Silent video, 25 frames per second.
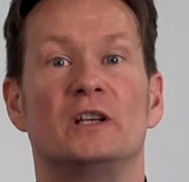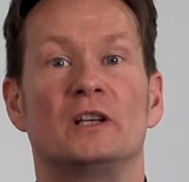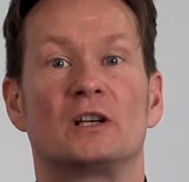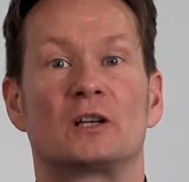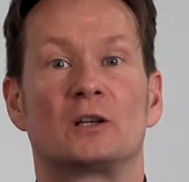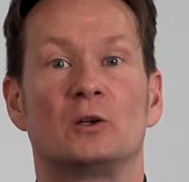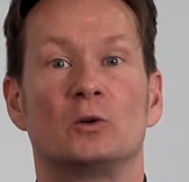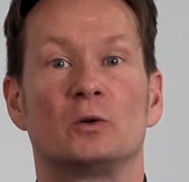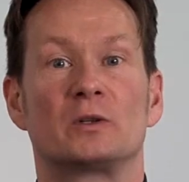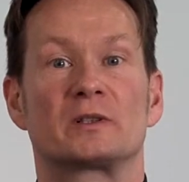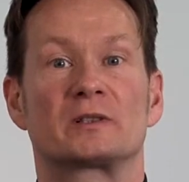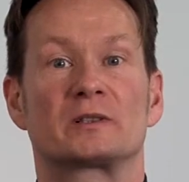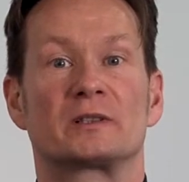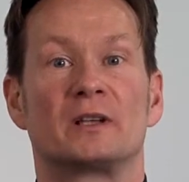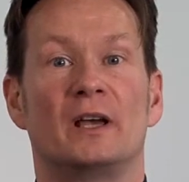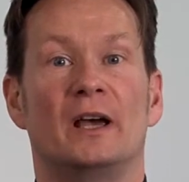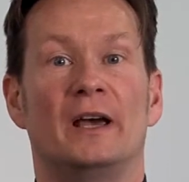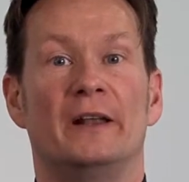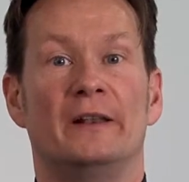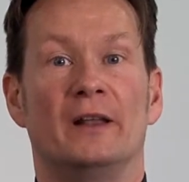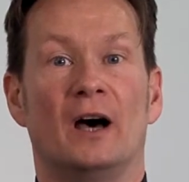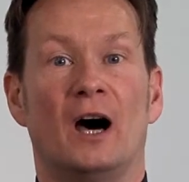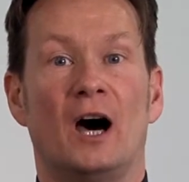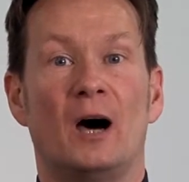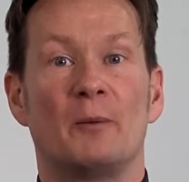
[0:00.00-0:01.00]
includes
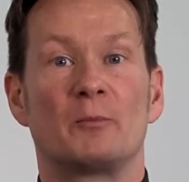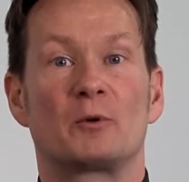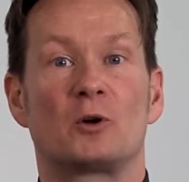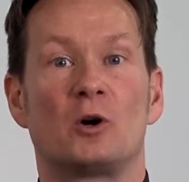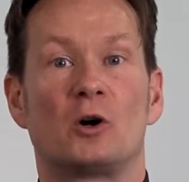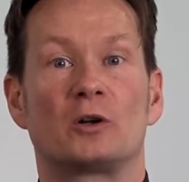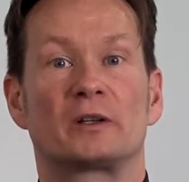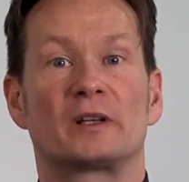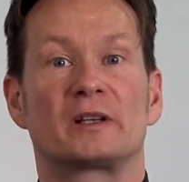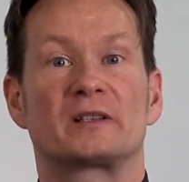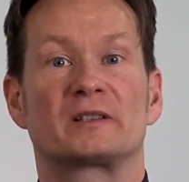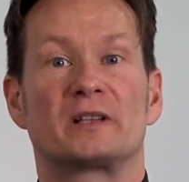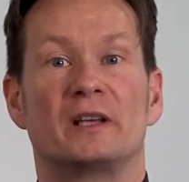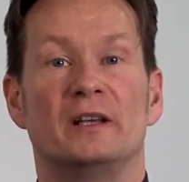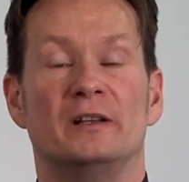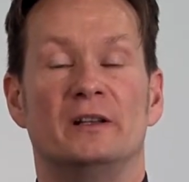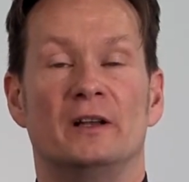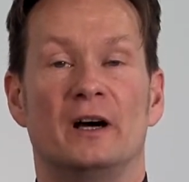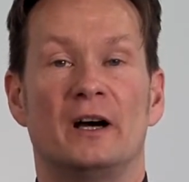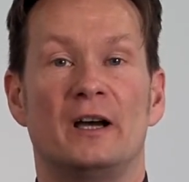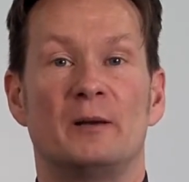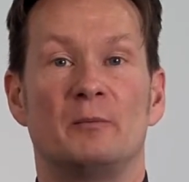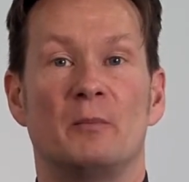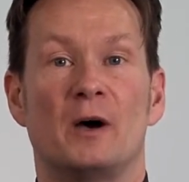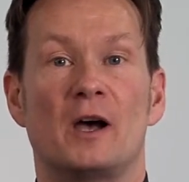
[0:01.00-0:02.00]
an ARM
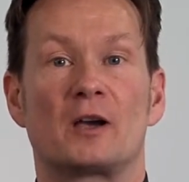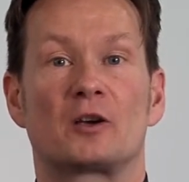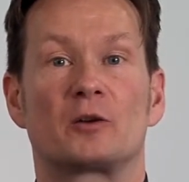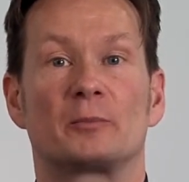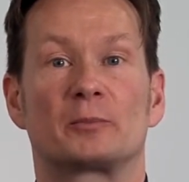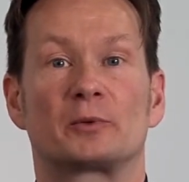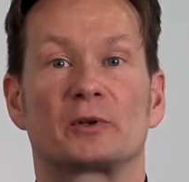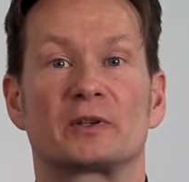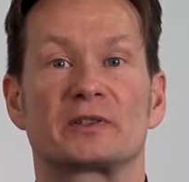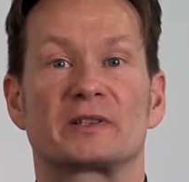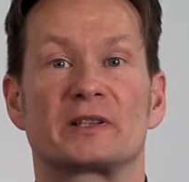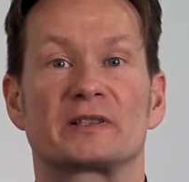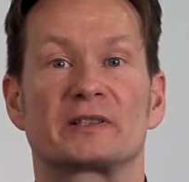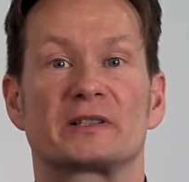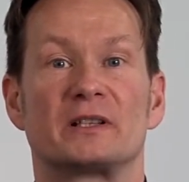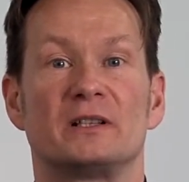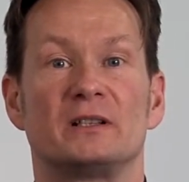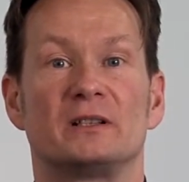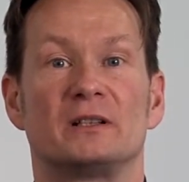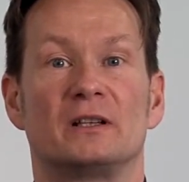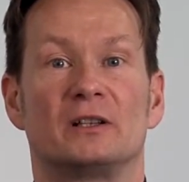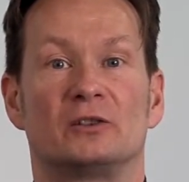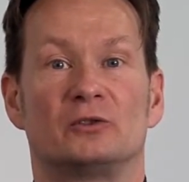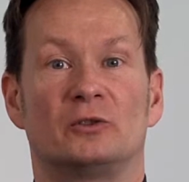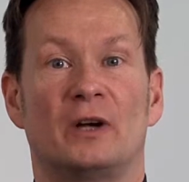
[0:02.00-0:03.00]
Cortex-A9
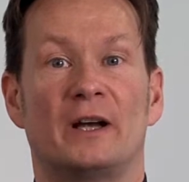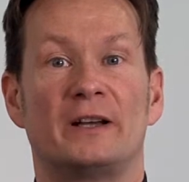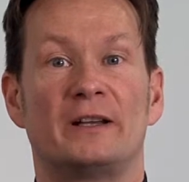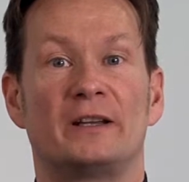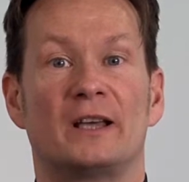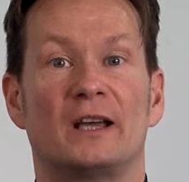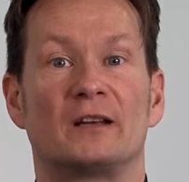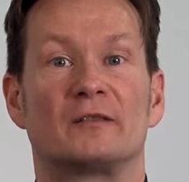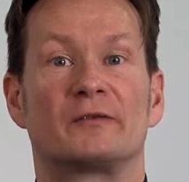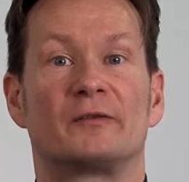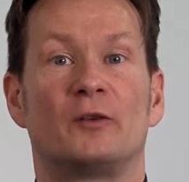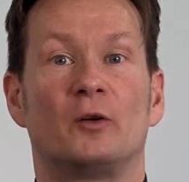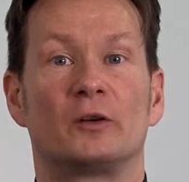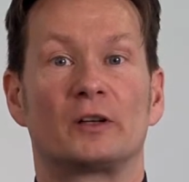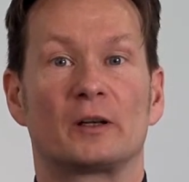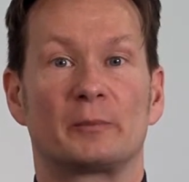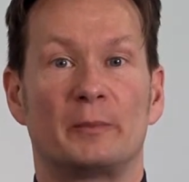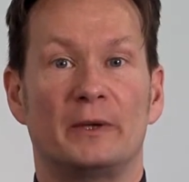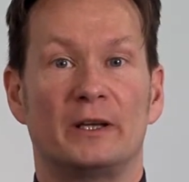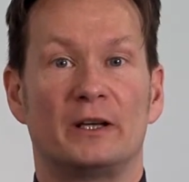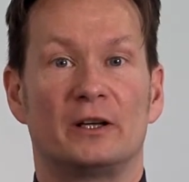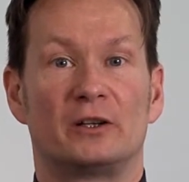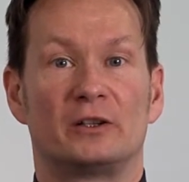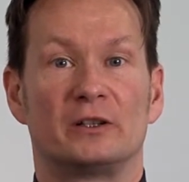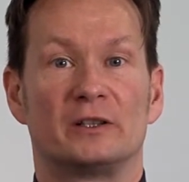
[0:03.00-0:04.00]
microprocessor running at 400
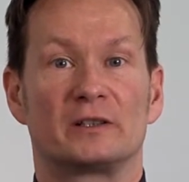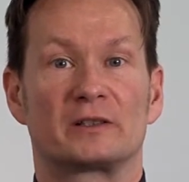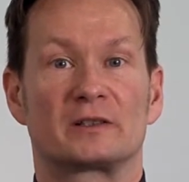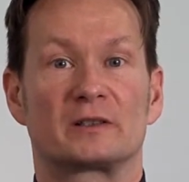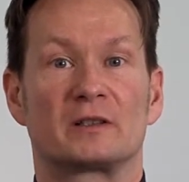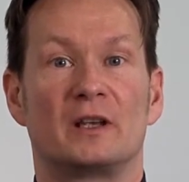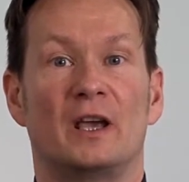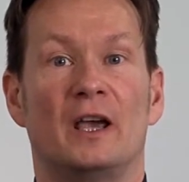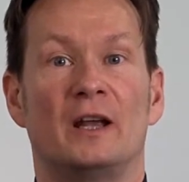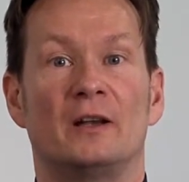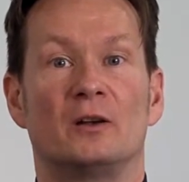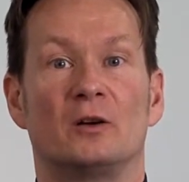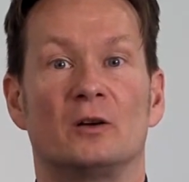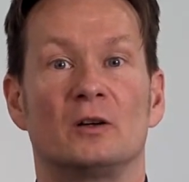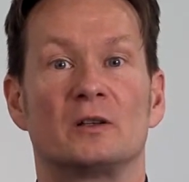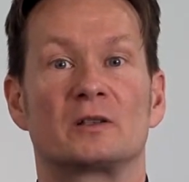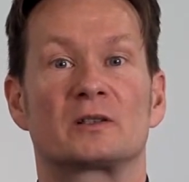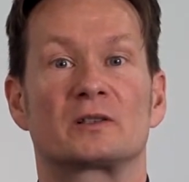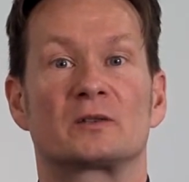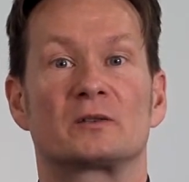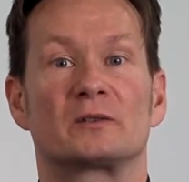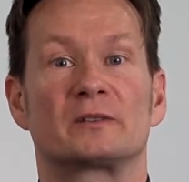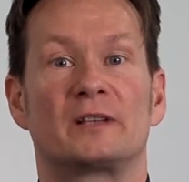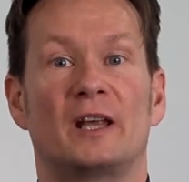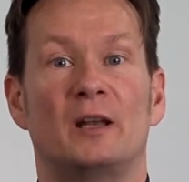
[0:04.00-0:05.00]
MHz and
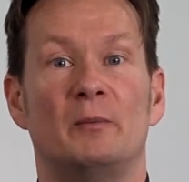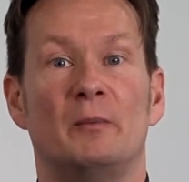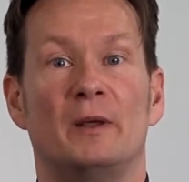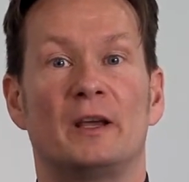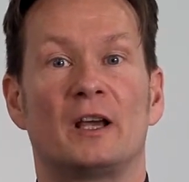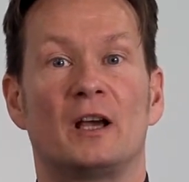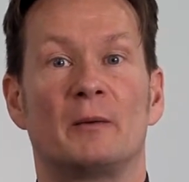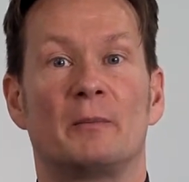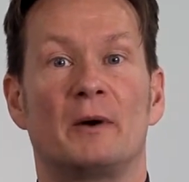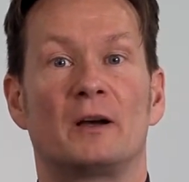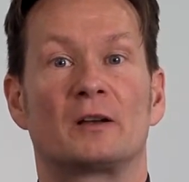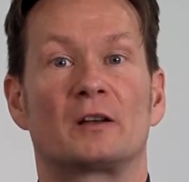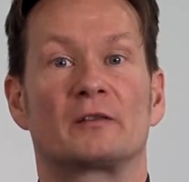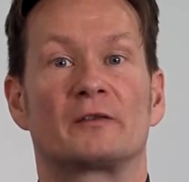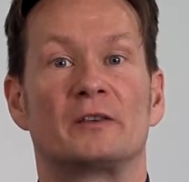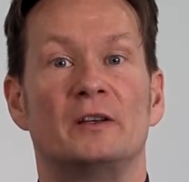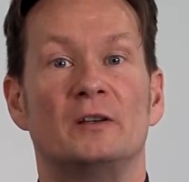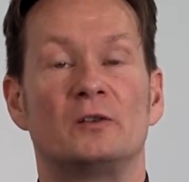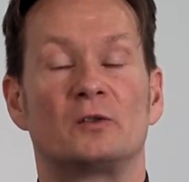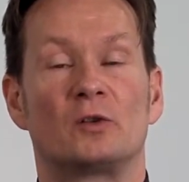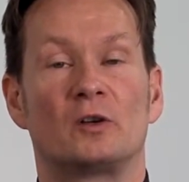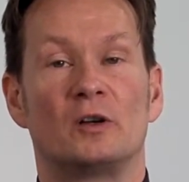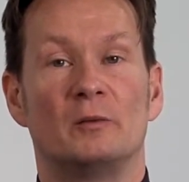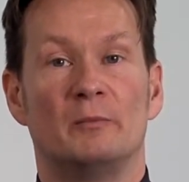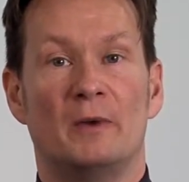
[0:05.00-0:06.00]
also 10 MB of
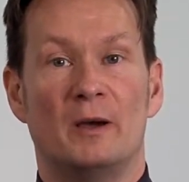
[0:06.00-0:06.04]
internal